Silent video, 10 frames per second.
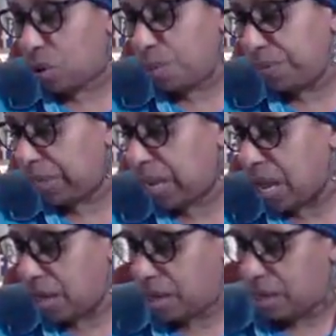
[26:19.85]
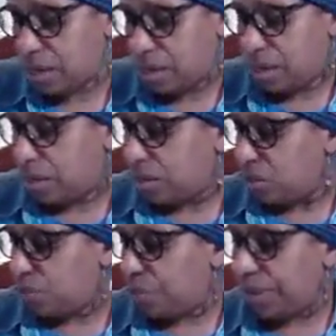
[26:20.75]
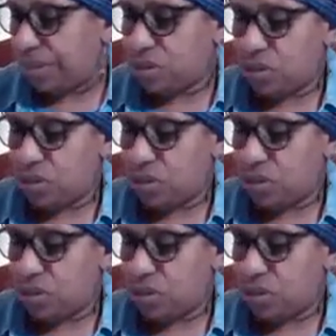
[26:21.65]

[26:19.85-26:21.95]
Hopefully not, to break the